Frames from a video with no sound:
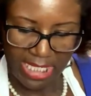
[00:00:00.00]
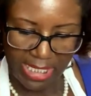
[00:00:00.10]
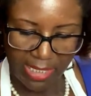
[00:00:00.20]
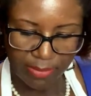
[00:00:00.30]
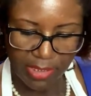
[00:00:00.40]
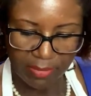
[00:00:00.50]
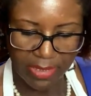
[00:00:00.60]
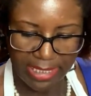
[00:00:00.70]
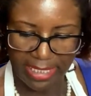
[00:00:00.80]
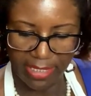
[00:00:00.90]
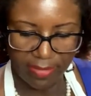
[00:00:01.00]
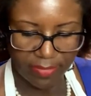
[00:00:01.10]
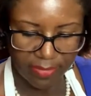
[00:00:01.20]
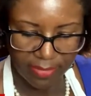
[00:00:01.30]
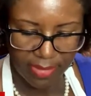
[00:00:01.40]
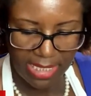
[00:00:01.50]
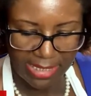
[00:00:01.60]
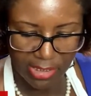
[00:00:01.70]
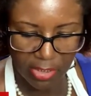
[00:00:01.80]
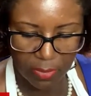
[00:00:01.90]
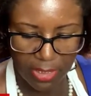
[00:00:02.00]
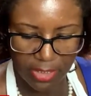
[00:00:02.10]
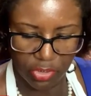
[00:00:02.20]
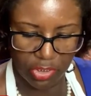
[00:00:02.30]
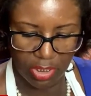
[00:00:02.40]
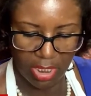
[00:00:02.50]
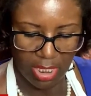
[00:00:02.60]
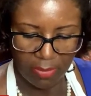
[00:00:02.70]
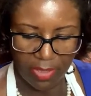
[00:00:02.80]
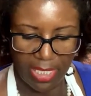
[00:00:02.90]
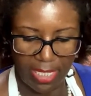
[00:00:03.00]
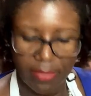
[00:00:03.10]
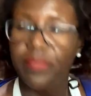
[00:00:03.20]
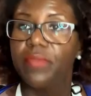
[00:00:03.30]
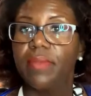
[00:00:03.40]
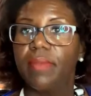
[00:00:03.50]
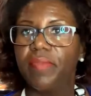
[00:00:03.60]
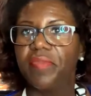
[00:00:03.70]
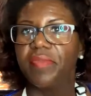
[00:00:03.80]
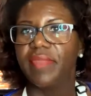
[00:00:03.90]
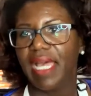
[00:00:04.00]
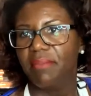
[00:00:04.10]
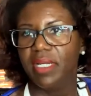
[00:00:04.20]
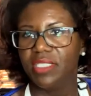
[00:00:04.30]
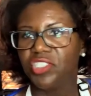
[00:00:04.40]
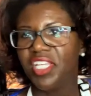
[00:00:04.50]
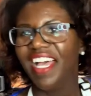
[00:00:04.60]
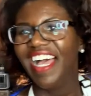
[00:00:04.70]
kind of up to the blade, not so much, but yeah, that much.